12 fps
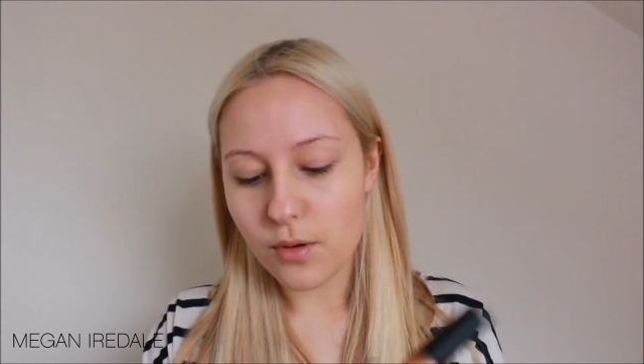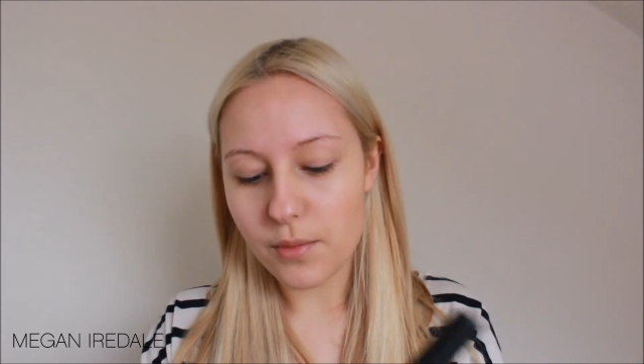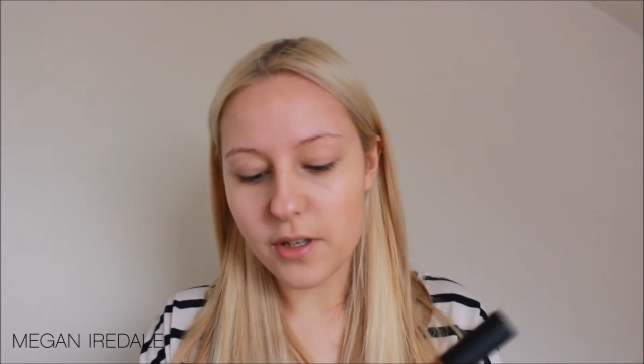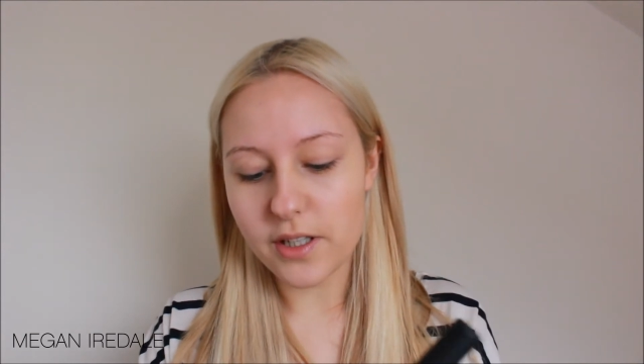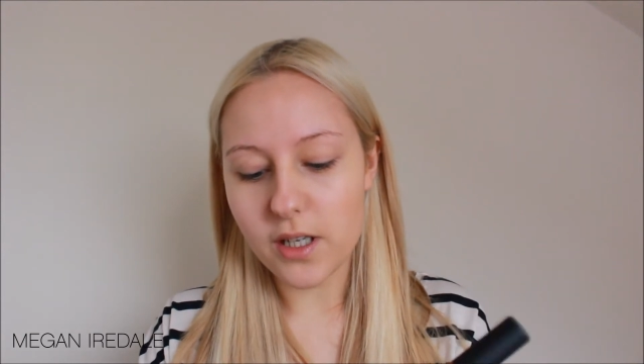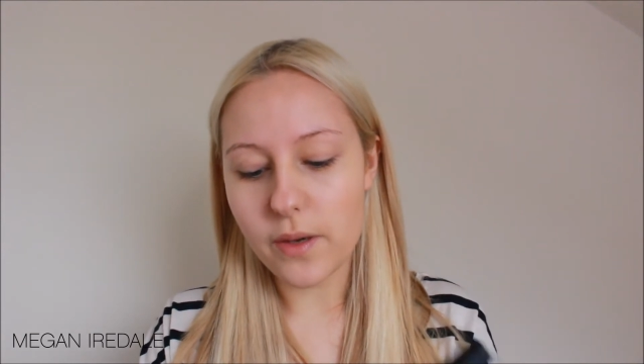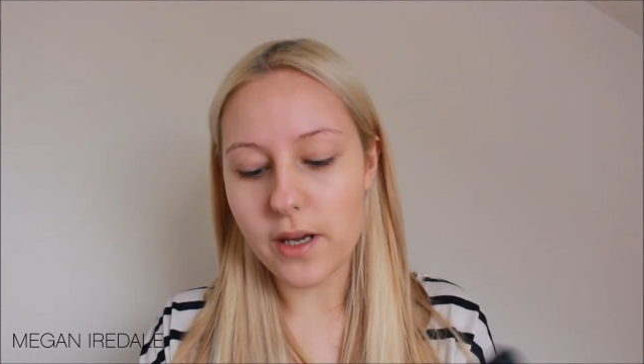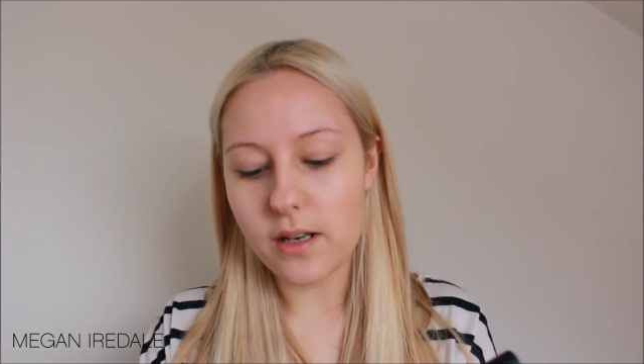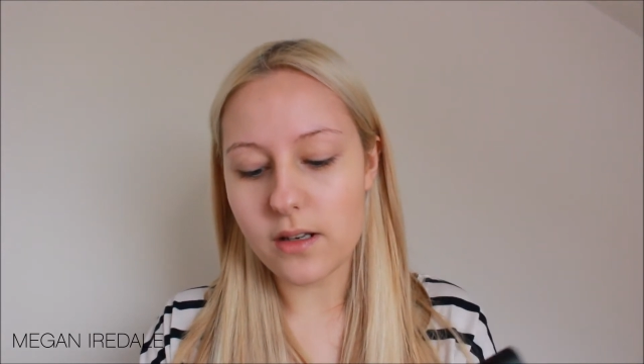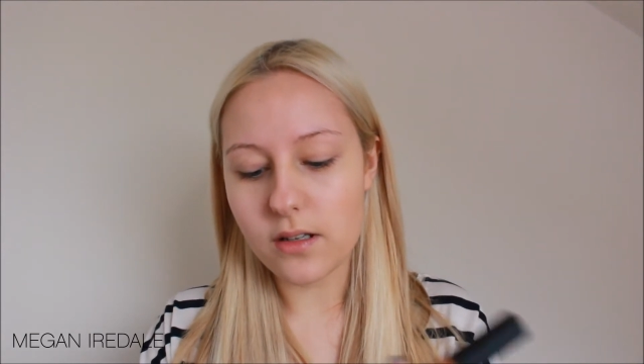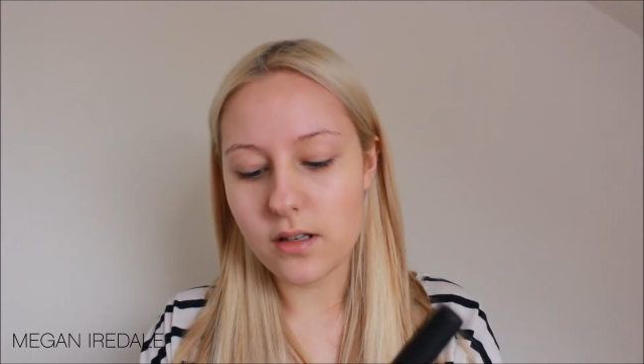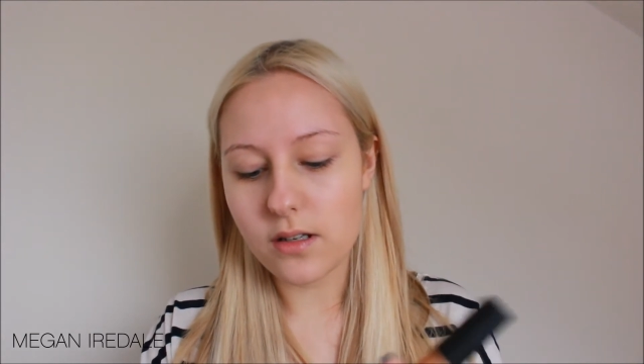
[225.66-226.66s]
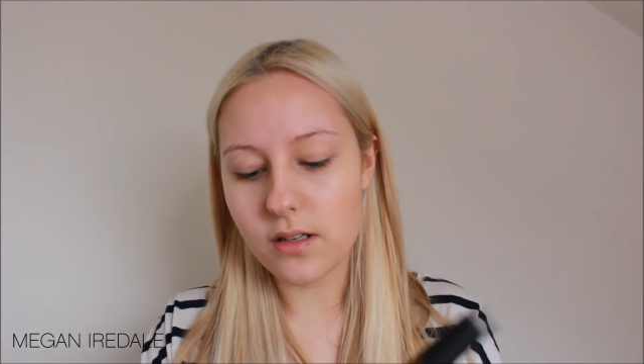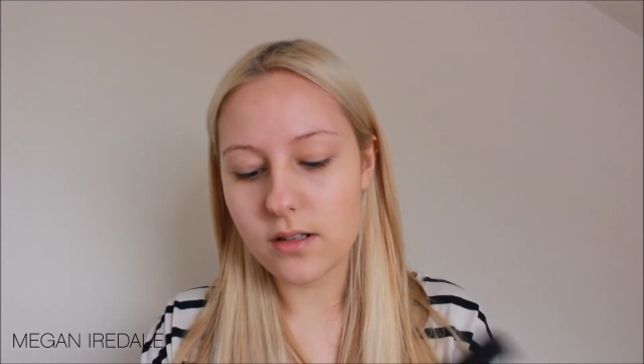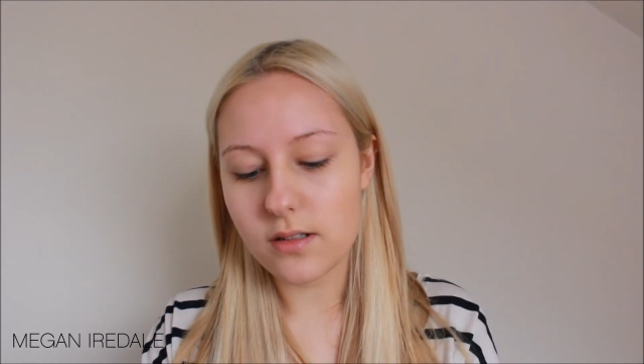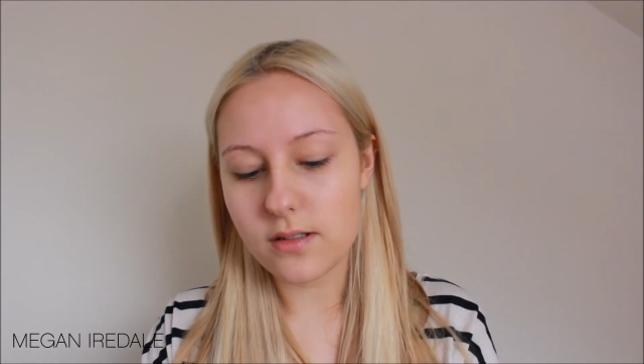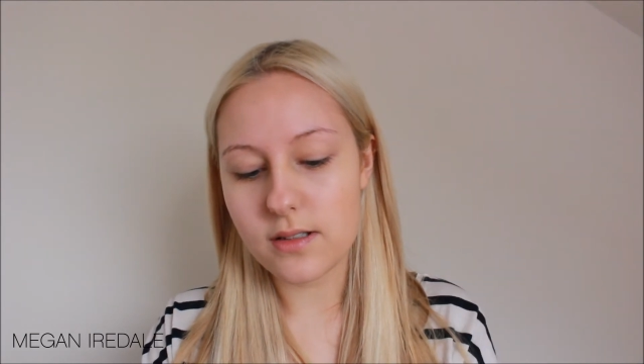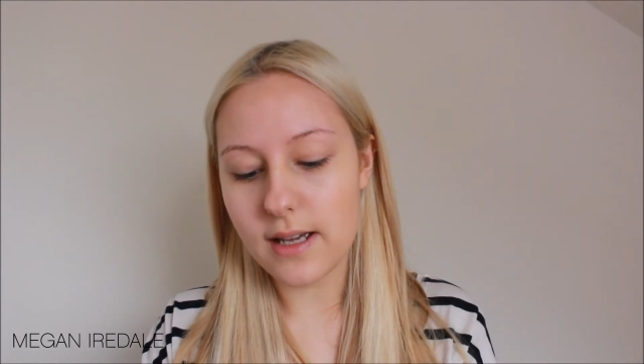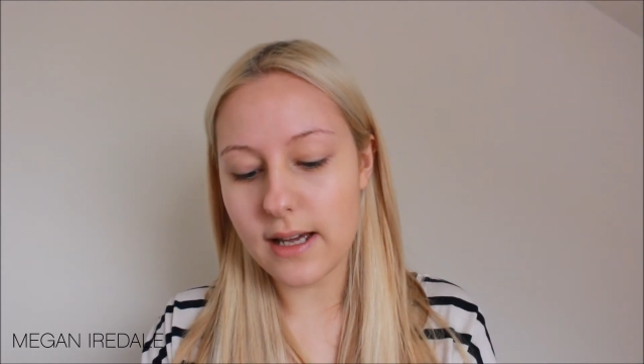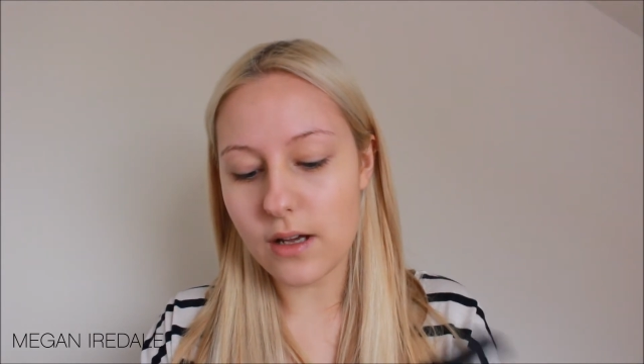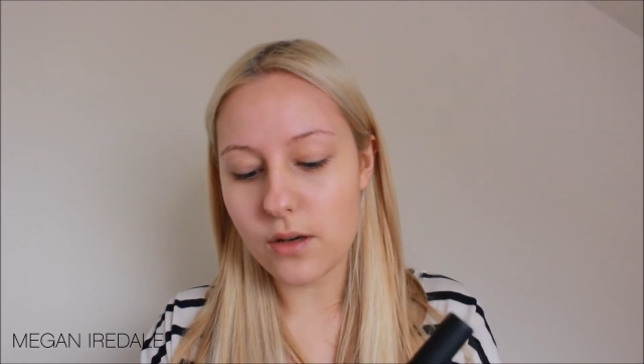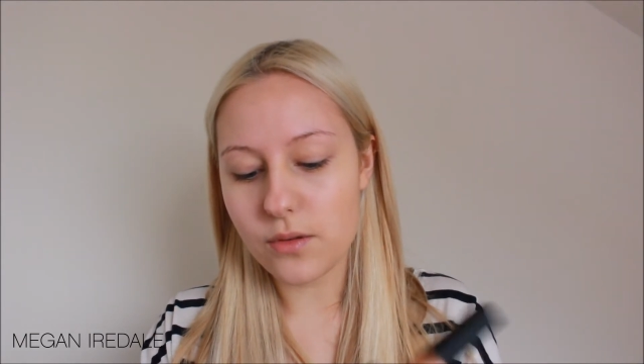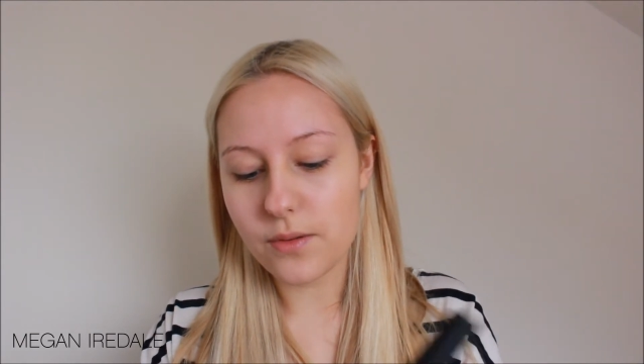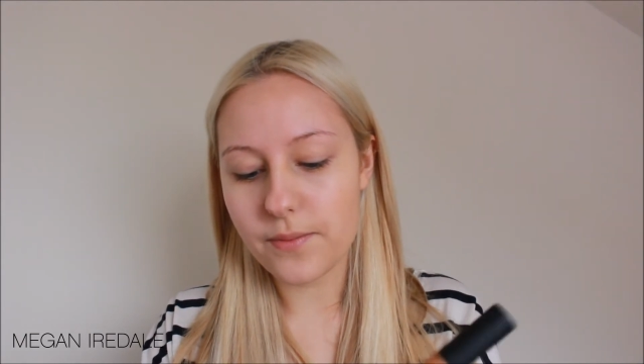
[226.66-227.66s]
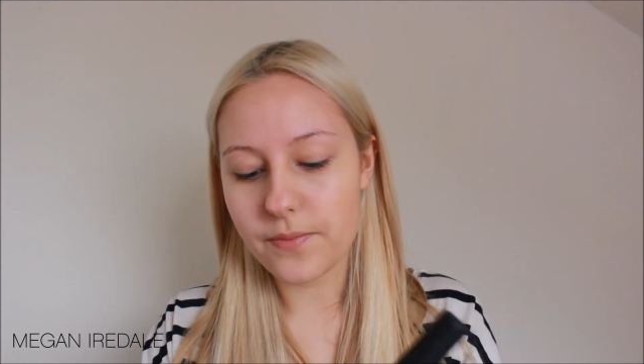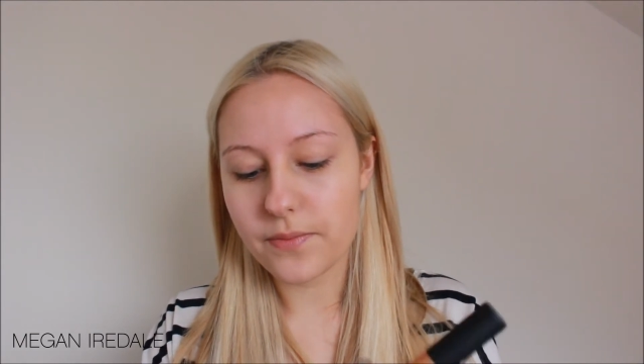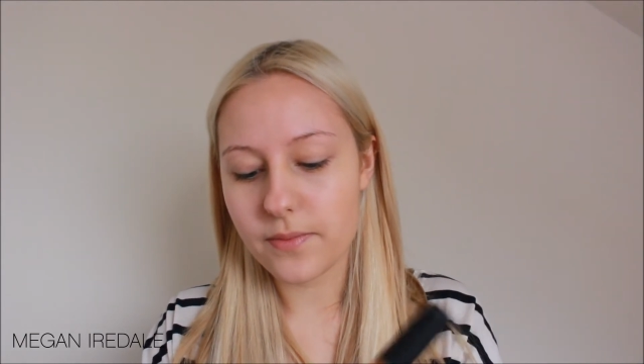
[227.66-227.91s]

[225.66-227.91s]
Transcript: But I'm going to go in now